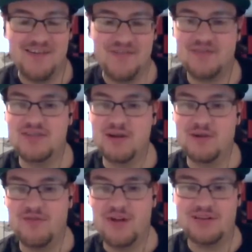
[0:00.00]
year
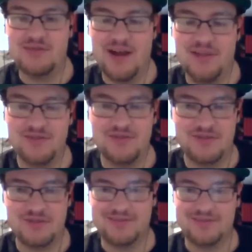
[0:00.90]
of Austin
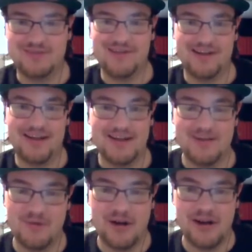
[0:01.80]
Matthews not getting to
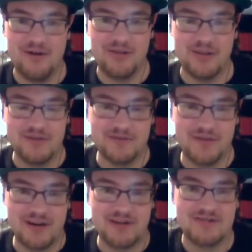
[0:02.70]
break all the Leafs
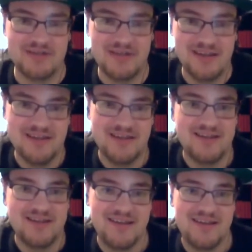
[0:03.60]
records.
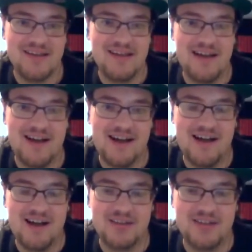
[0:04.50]

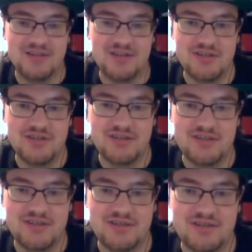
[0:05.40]
Let's just
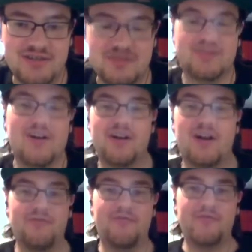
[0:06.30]
start it
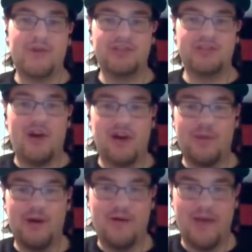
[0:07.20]
off. Do you want to talk
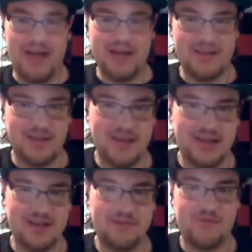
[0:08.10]
about
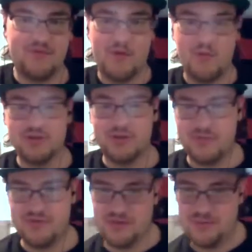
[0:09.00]
anything before we jump
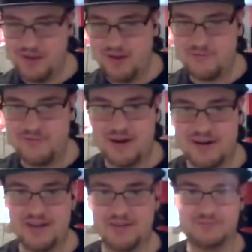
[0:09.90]
into the playoff bracket?